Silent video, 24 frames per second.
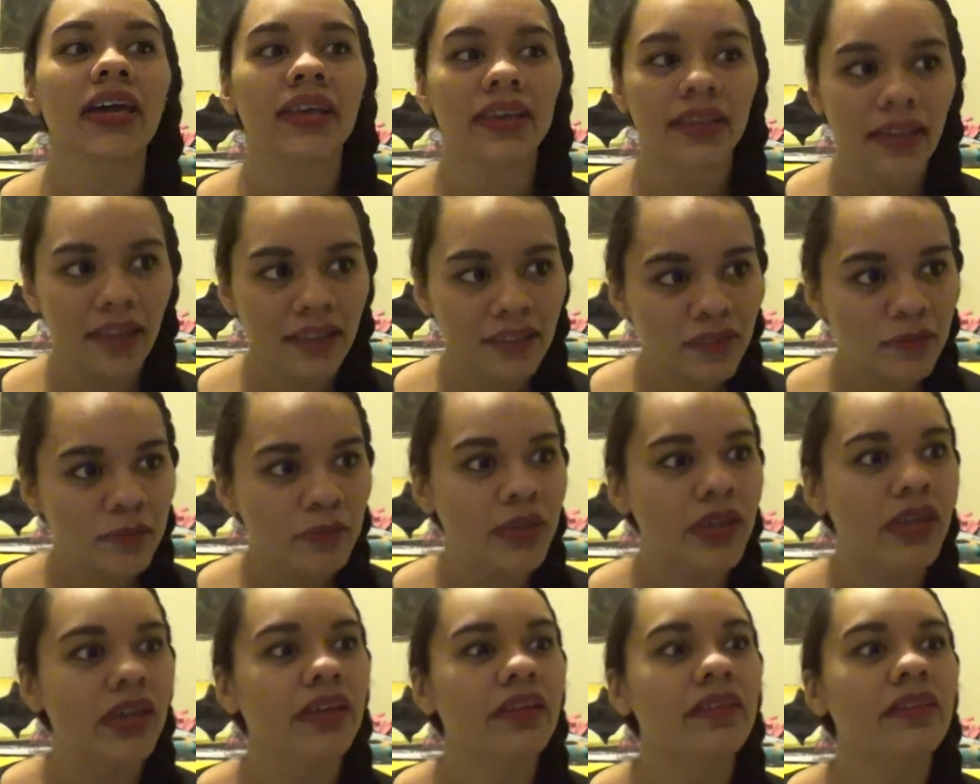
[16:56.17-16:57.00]
Yes,
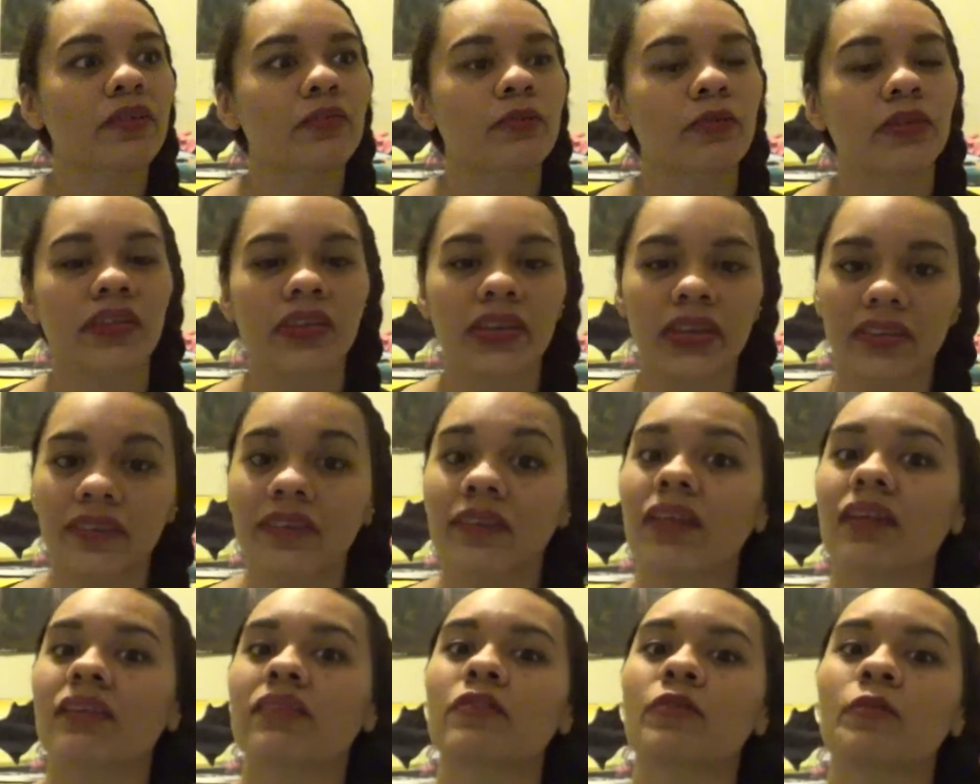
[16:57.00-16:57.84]
because it was an
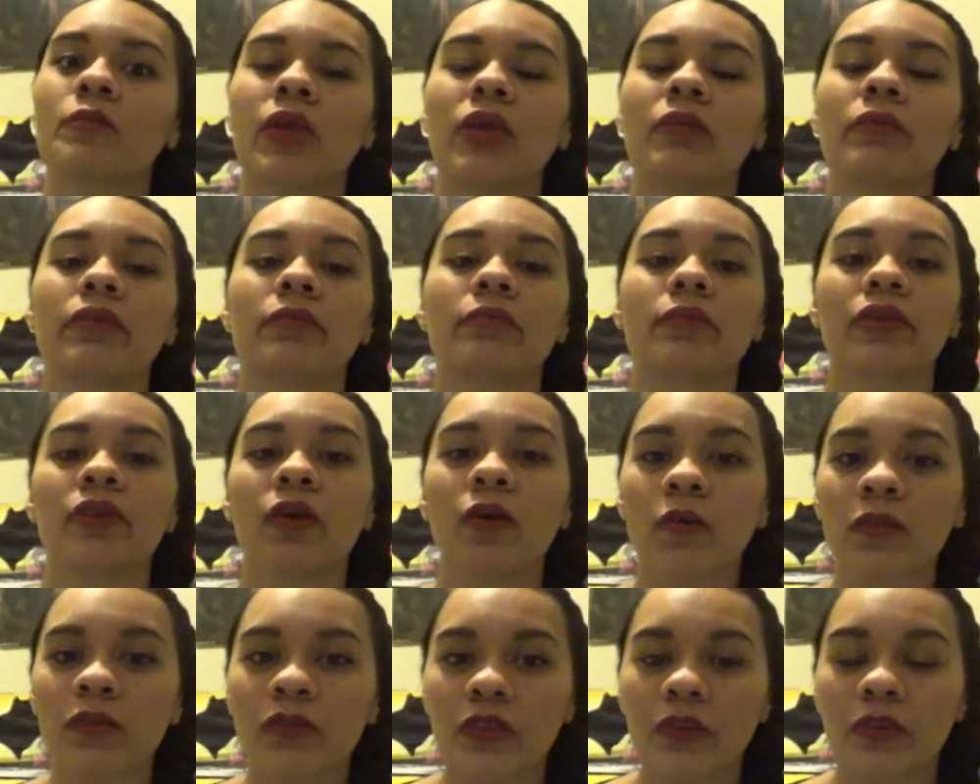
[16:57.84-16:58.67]
incest baby, but
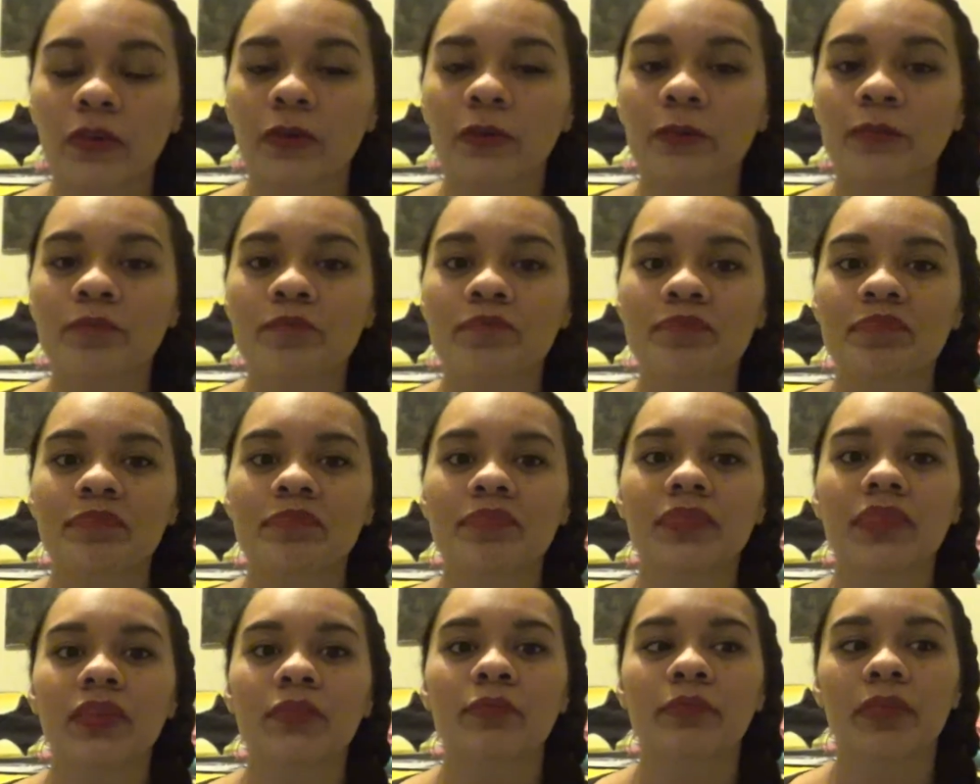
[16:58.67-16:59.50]
also
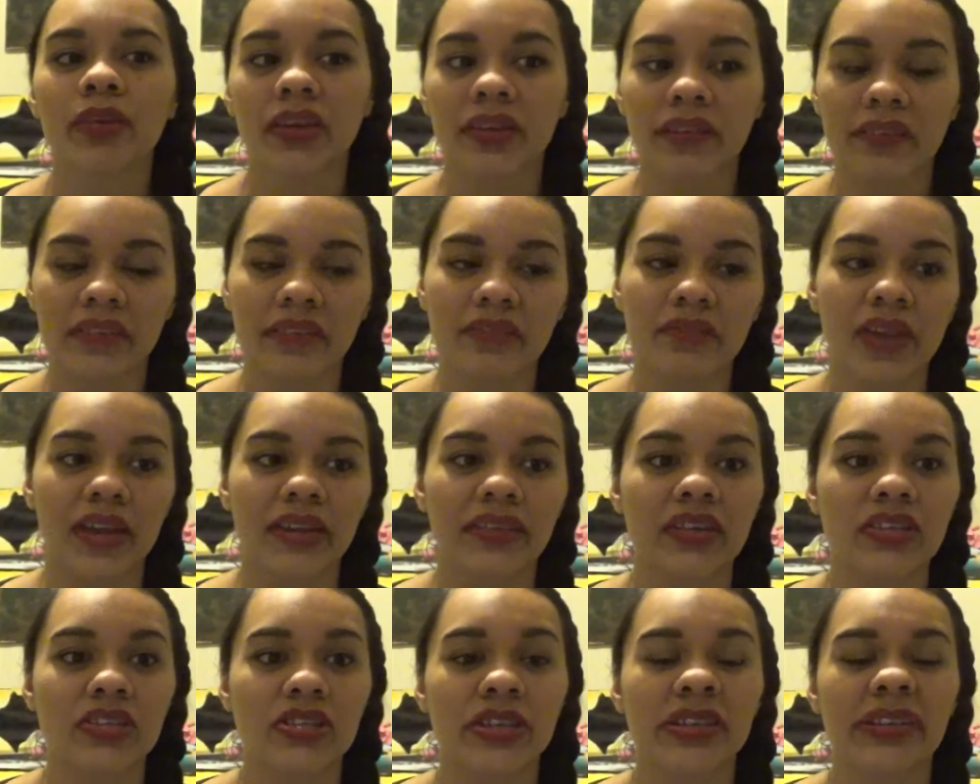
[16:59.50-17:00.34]
because of the fact
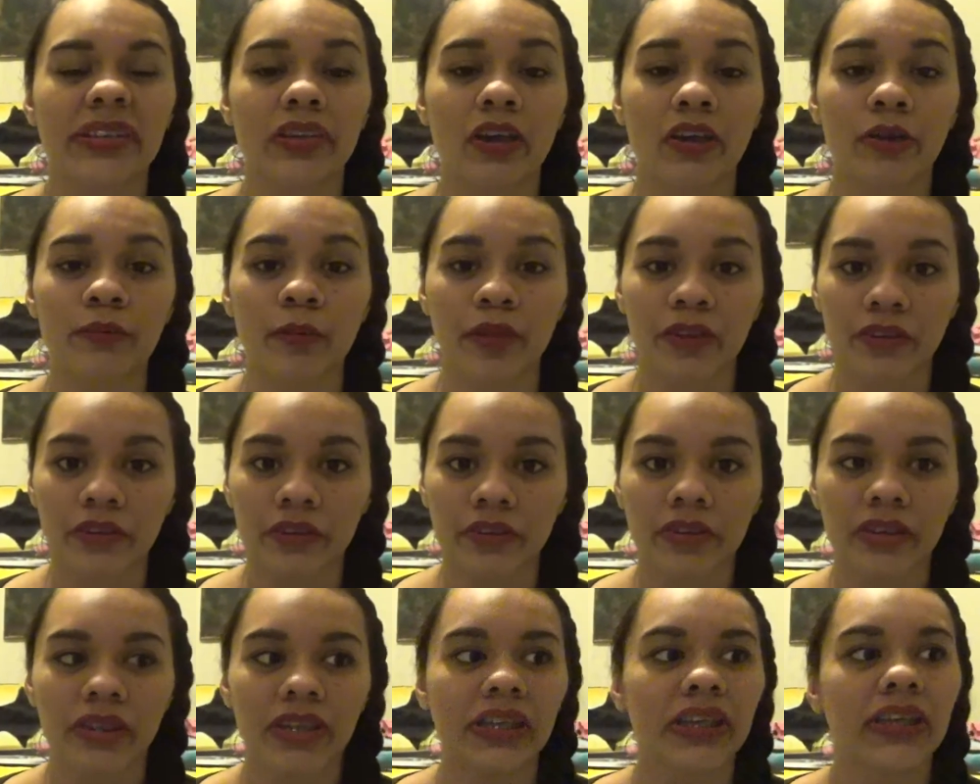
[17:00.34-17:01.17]
that she's a young
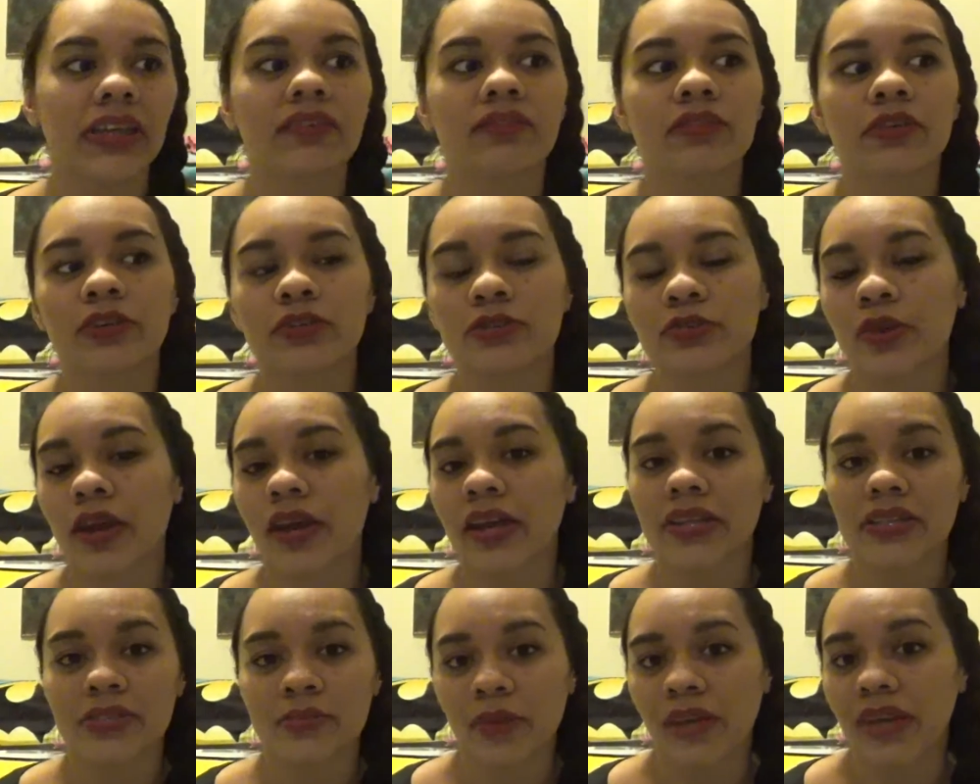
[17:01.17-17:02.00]
mother. He even
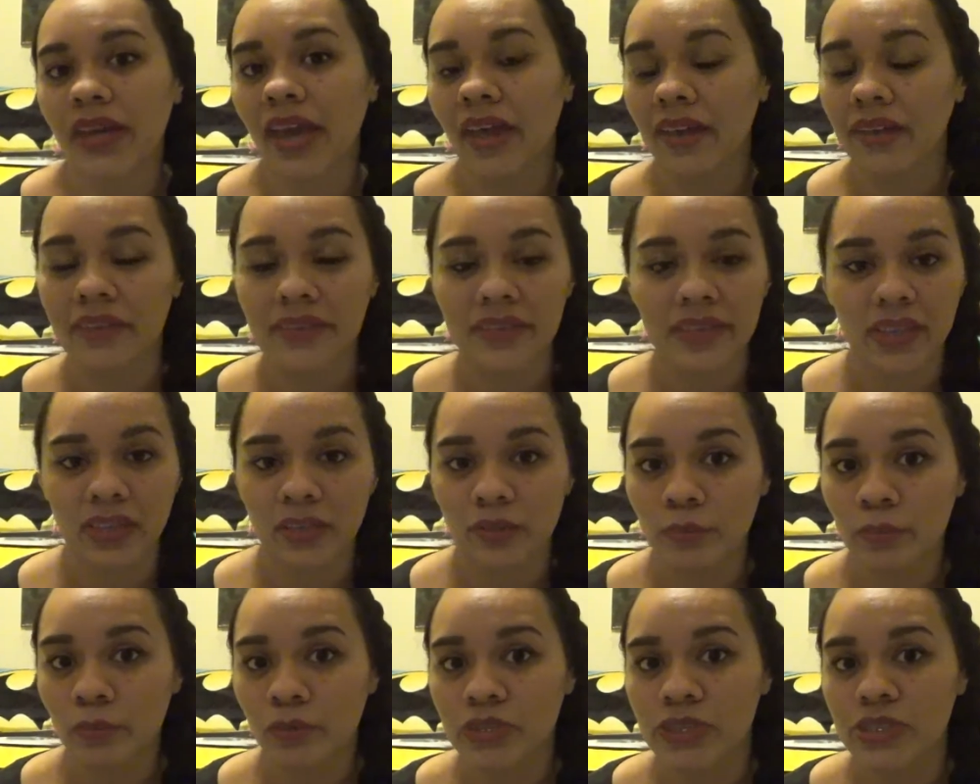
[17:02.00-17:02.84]
tried to make Alice get an
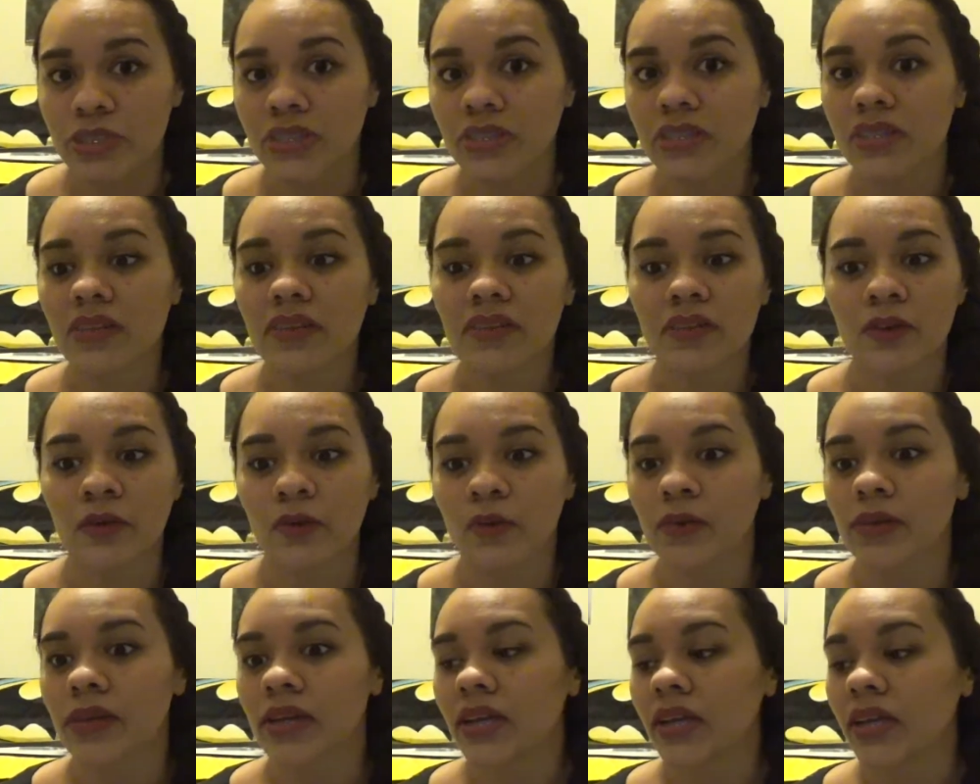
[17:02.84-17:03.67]
abortion.
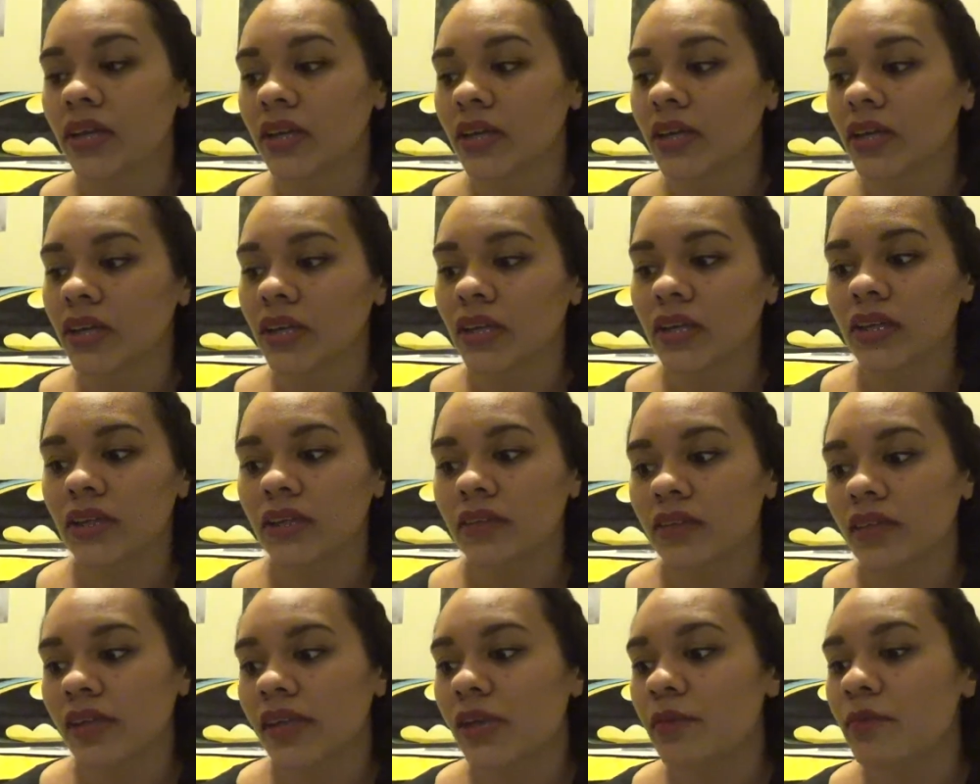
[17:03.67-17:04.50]
So
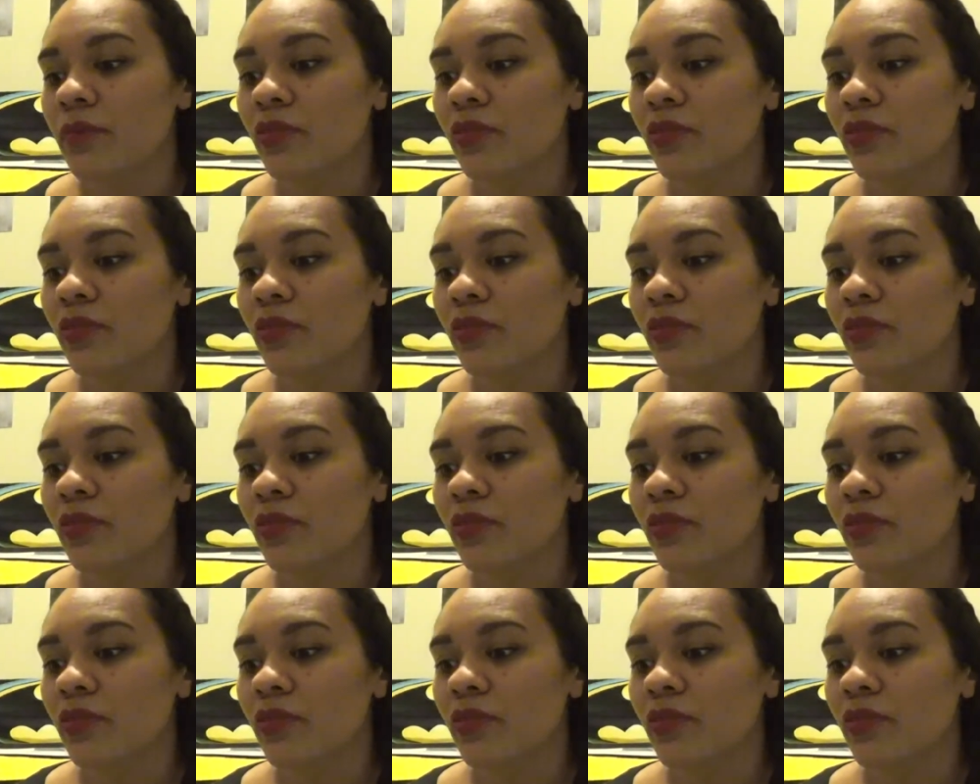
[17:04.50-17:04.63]
him